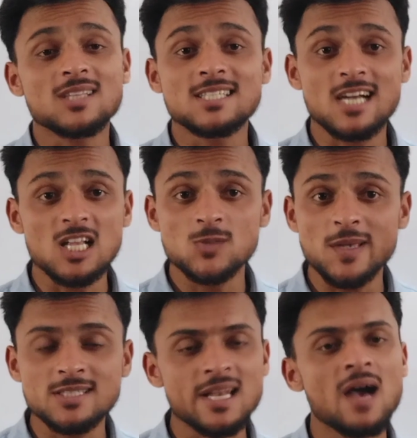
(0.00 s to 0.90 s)
for the
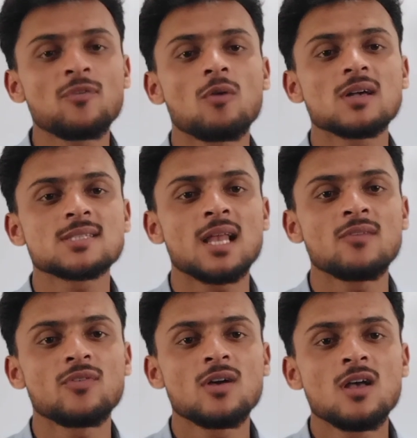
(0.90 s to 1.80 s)
satisfaction of
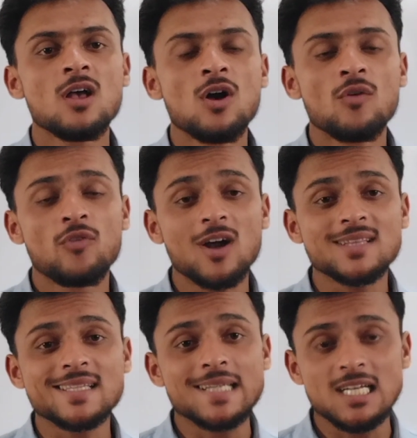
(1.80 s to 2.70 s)
ourselves, for
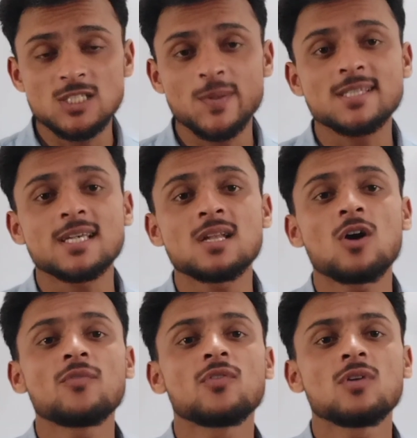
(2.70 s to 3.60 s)
the satisfaction
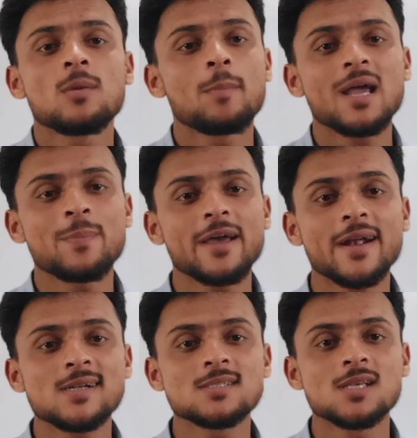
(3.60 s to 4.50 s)
of my
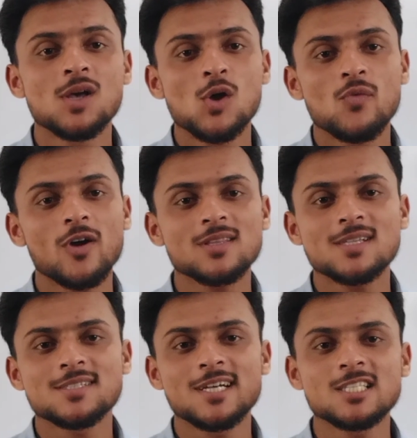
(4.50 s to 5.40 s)
parents, for
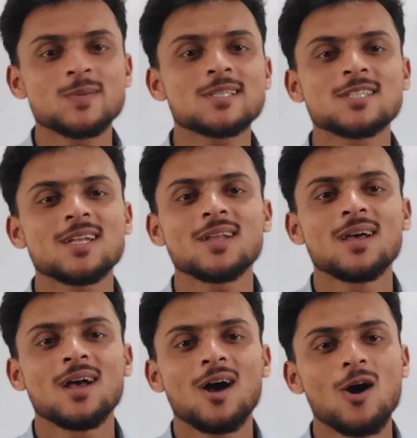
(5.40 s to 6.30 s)
the satisfaction
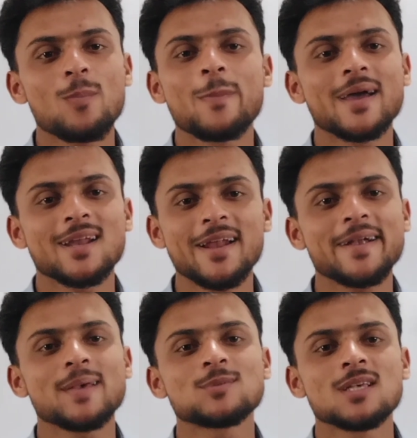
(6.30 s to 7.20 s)
of my
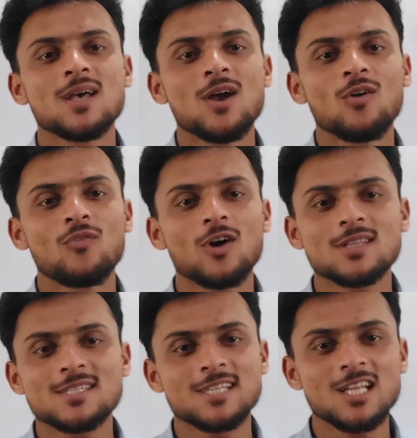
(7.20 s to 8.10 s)
relatives, for
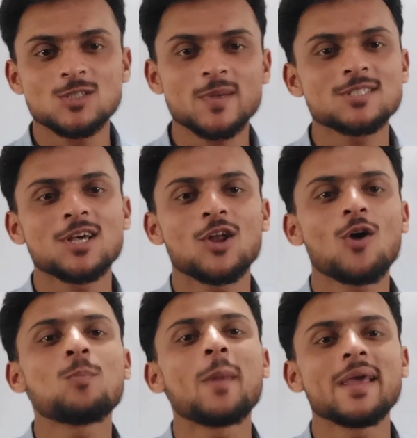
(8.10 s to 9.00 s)
the satisfaction
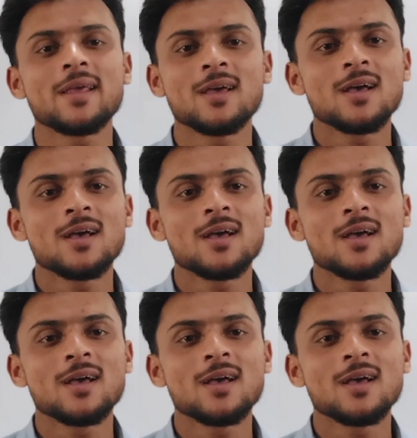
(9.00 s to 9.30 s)
of my